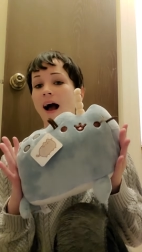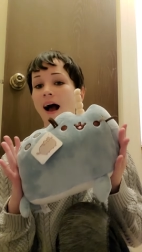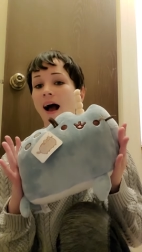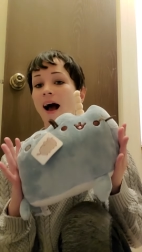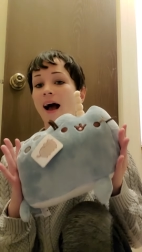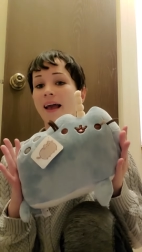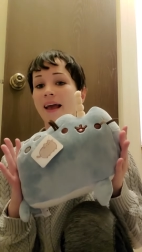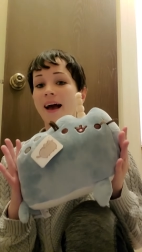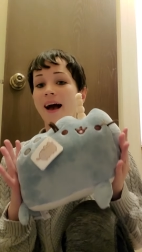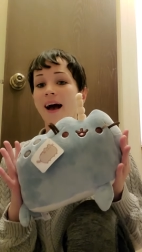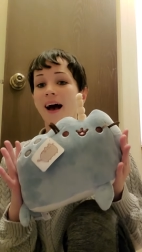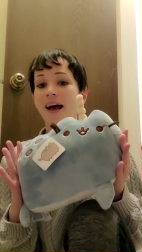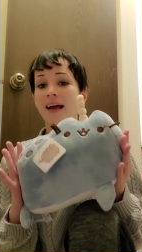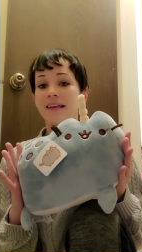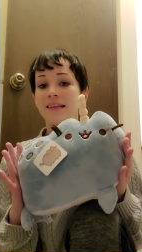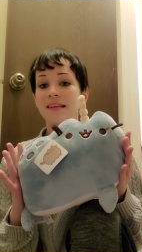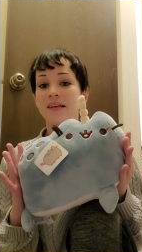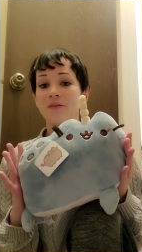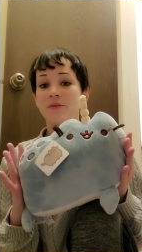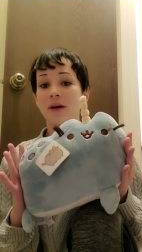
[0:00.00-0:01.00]
I
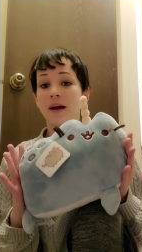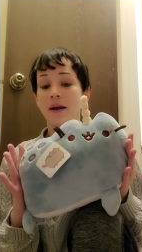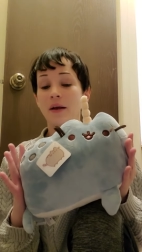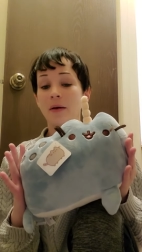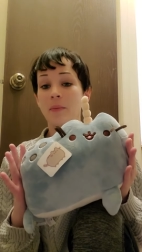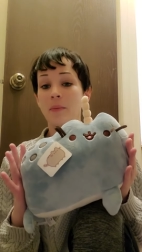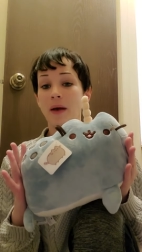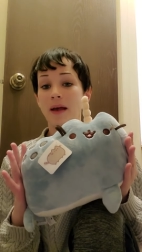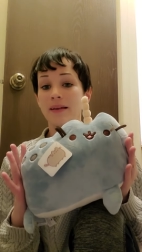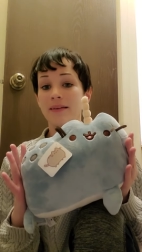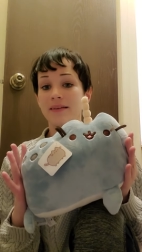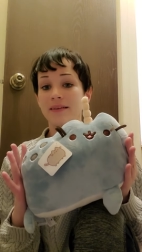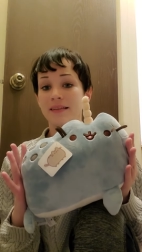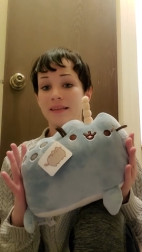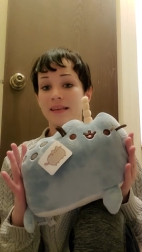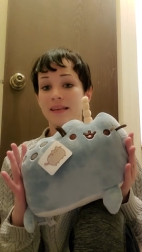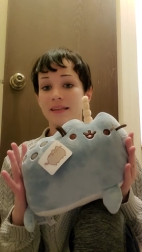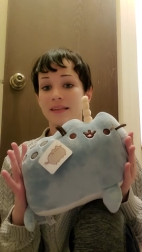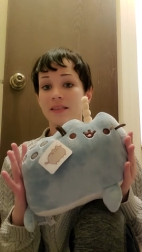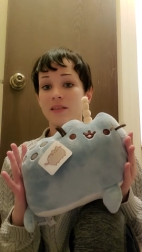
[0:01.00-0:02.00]
highly recommend
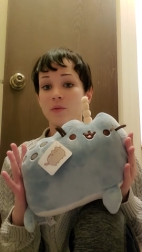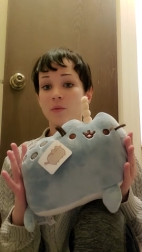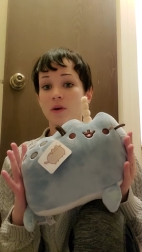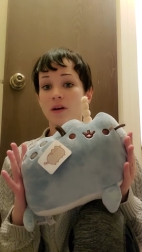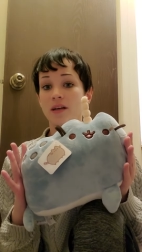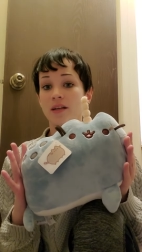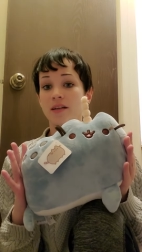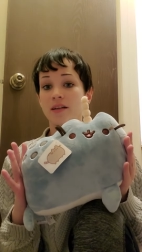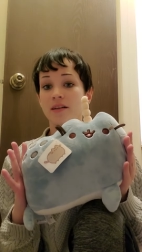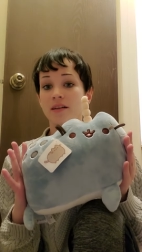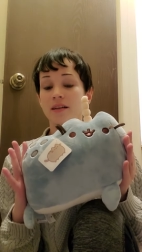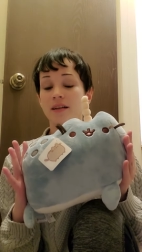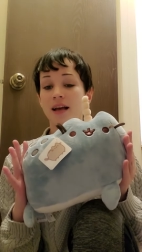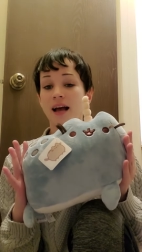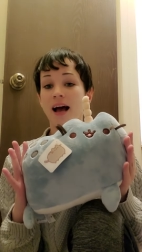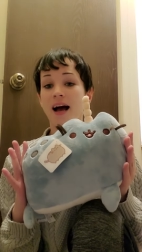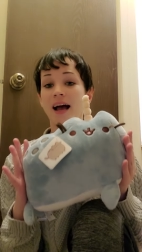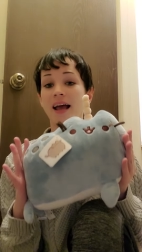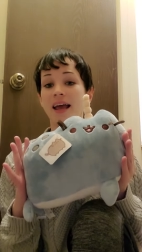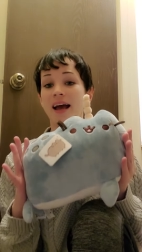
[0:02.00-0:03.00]
this one.
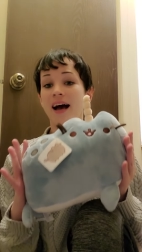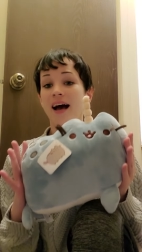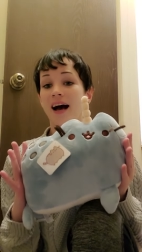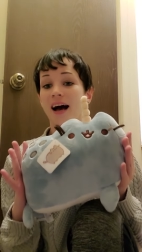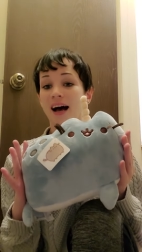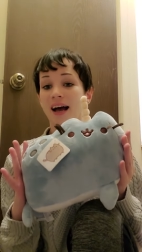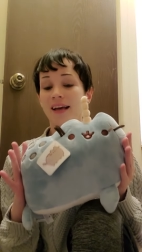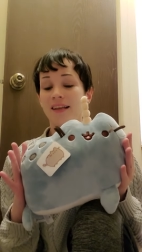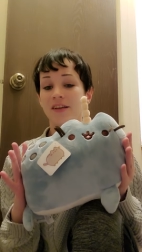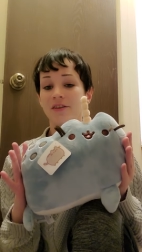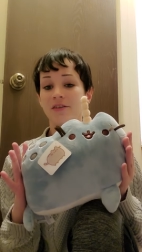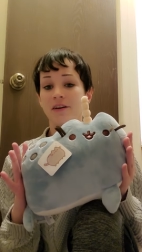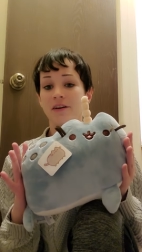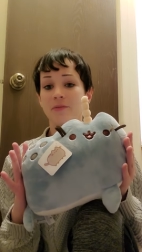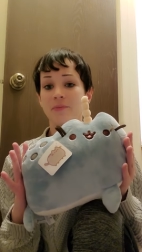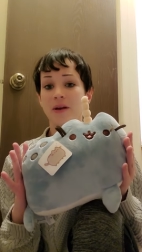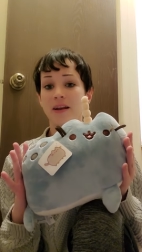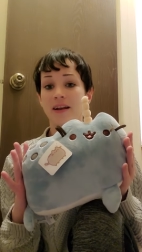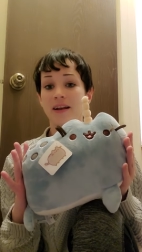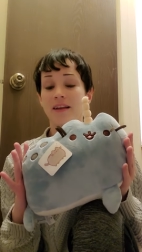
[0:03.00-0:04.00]
I highly
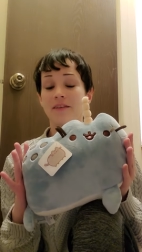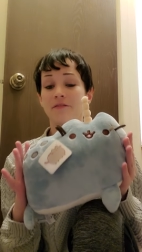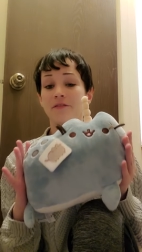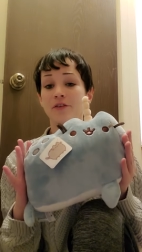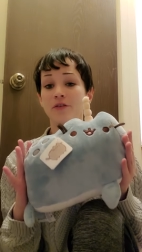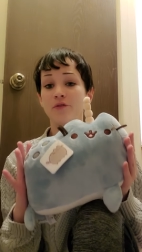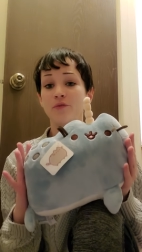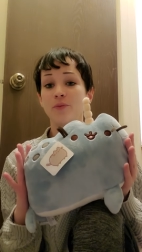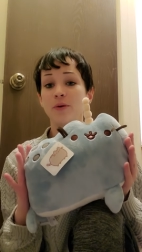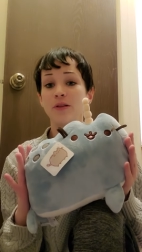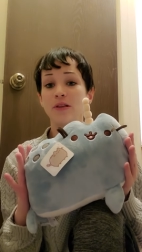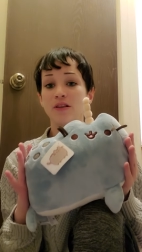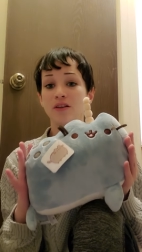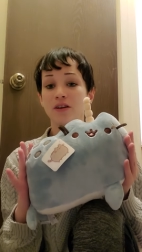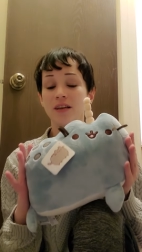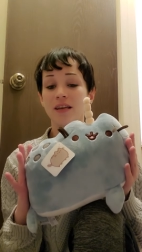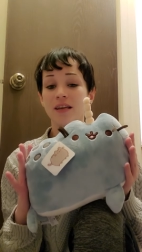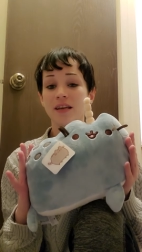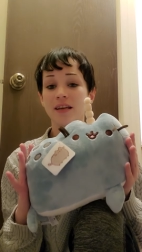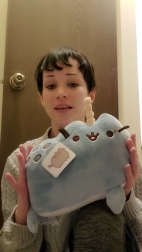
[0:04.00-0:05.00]
recommend it. If you've been
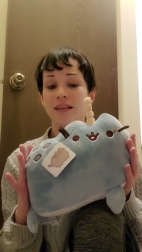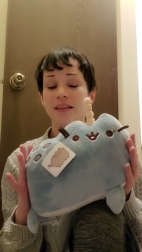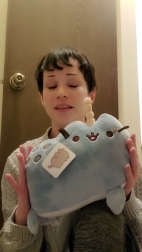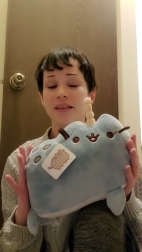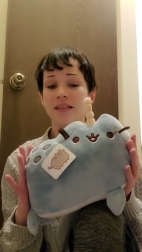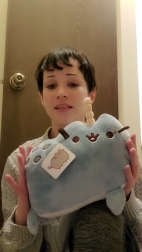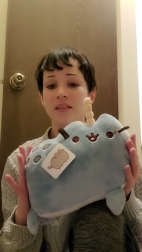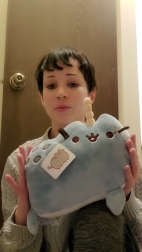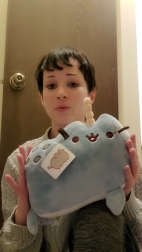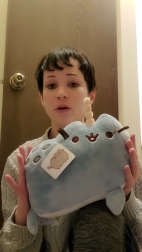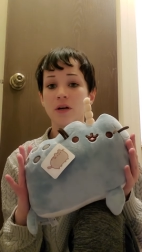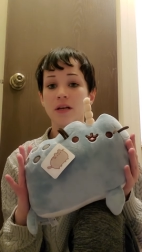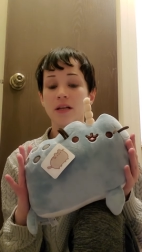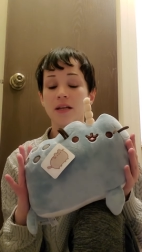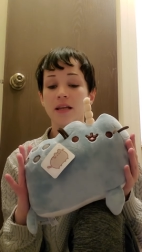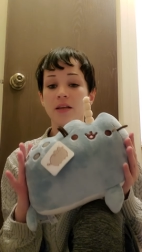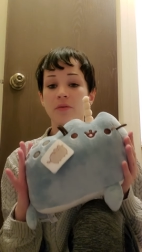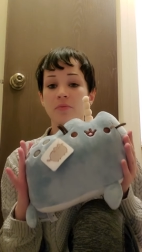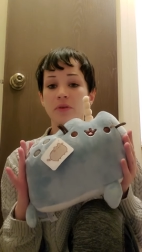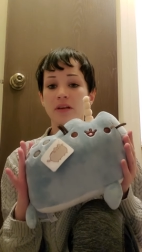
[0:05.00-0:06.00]
looking at this one
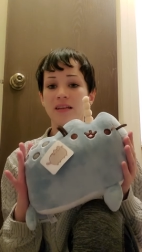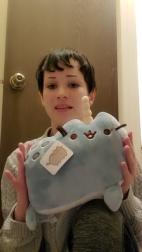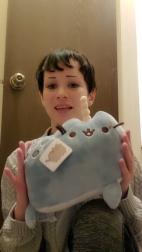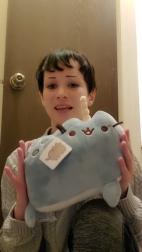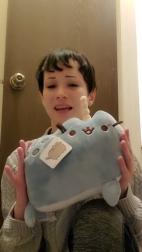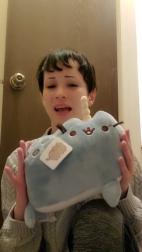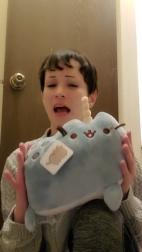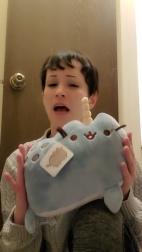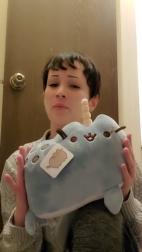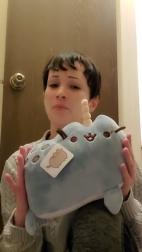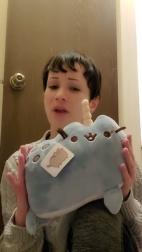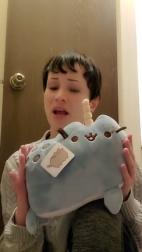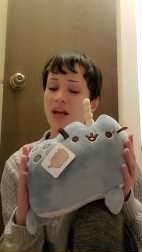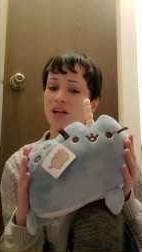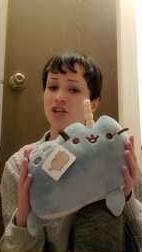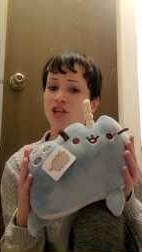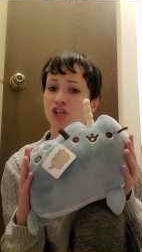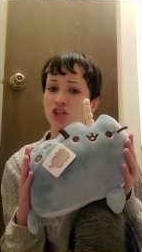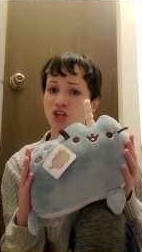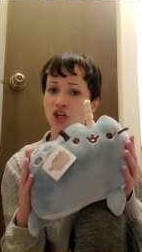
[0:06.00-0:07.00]
and being like, I'm
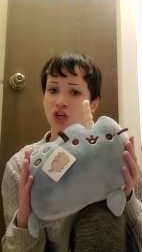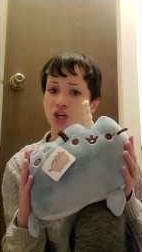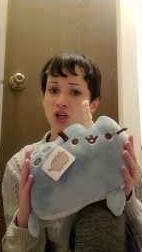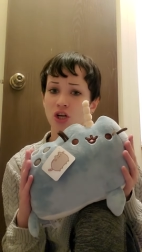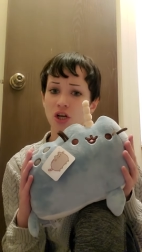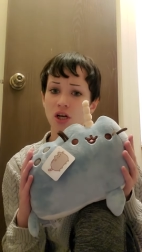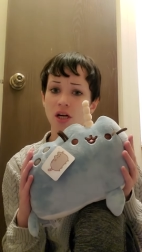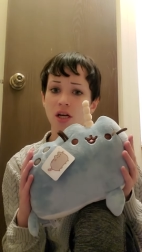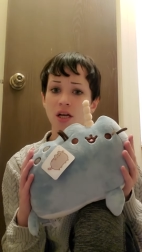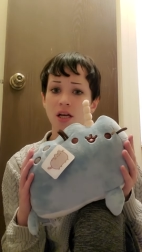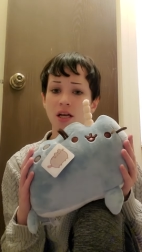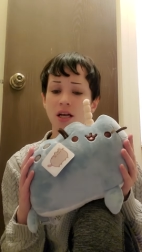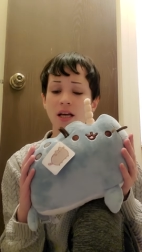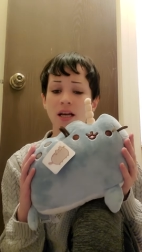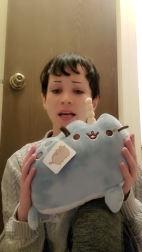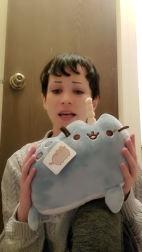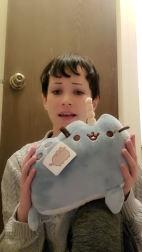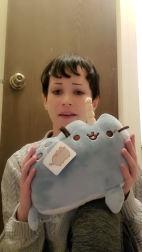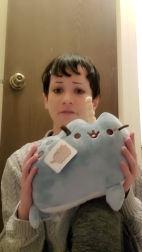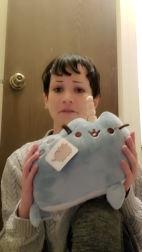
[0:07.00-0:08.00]
not sure
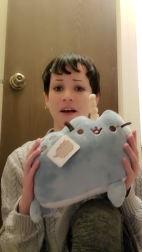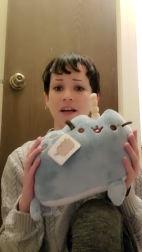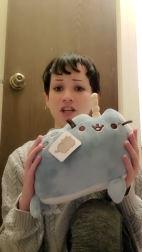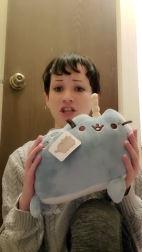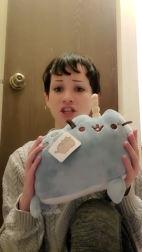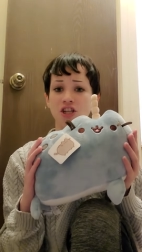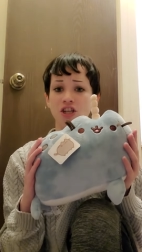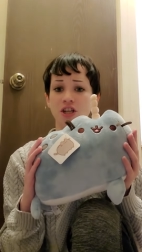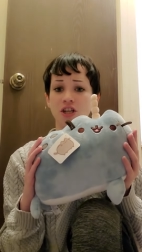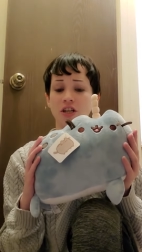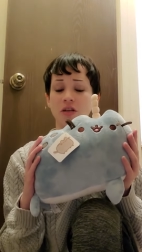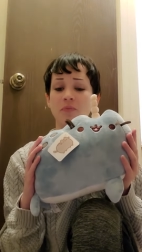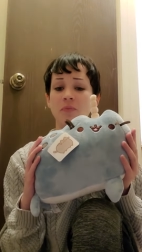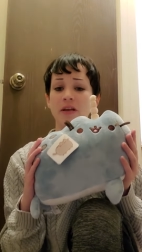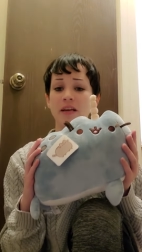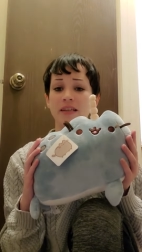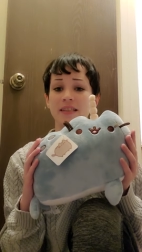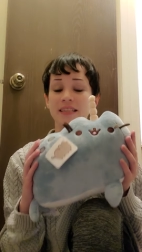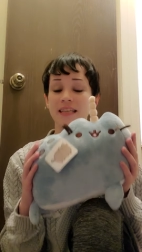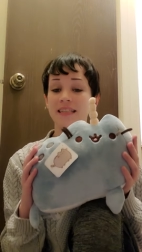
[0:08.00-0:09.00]
if I should,
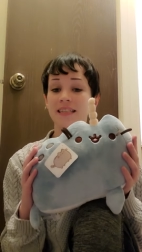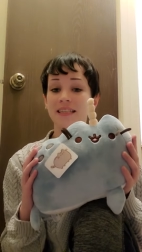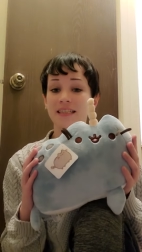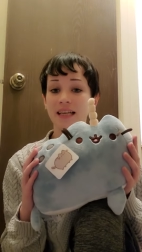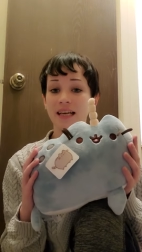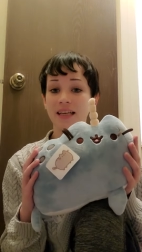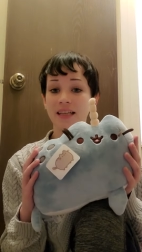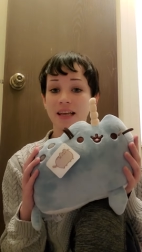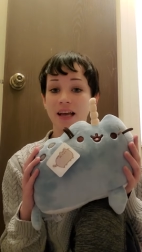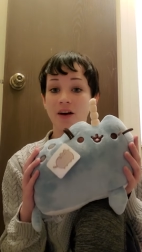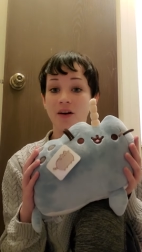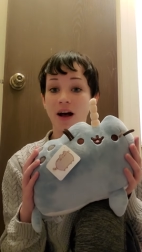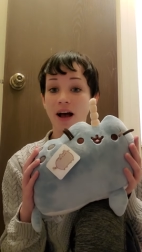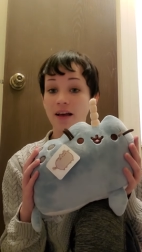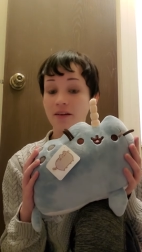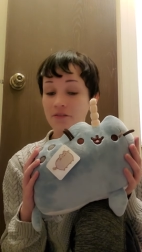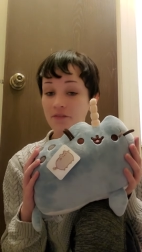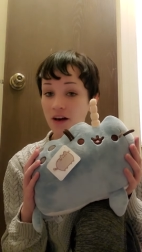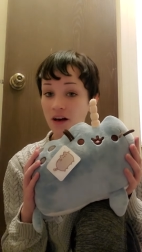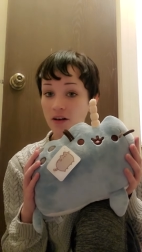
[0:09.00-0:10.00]
because that's exactly how I
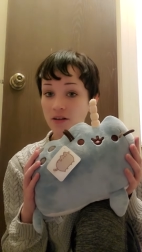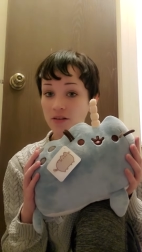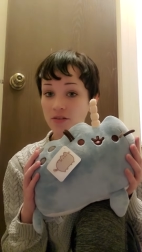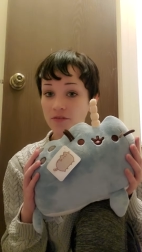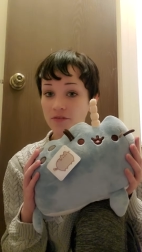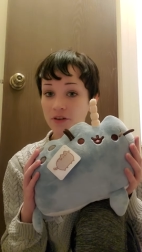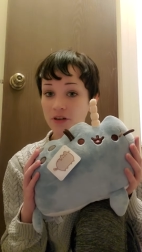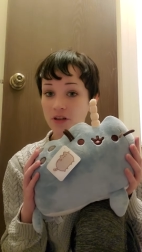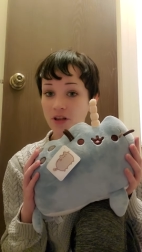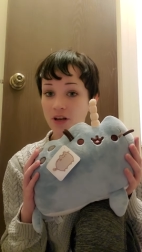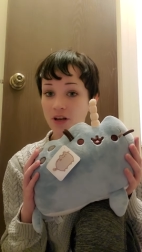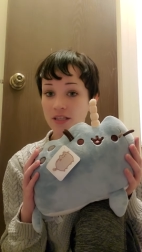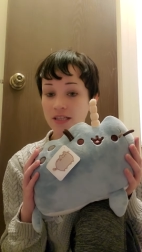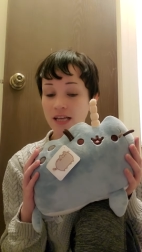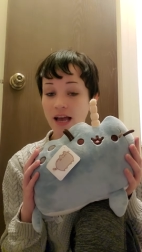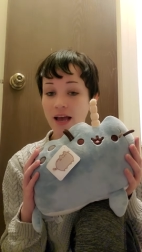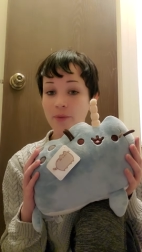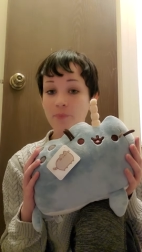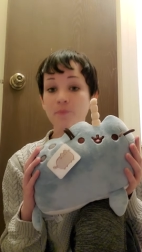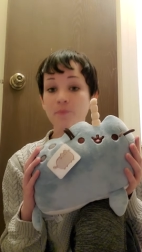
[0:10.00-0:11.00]
felt for a long
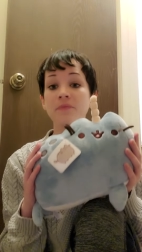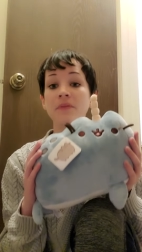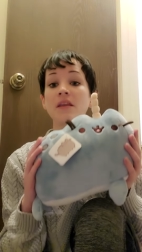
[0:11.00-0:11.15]
time,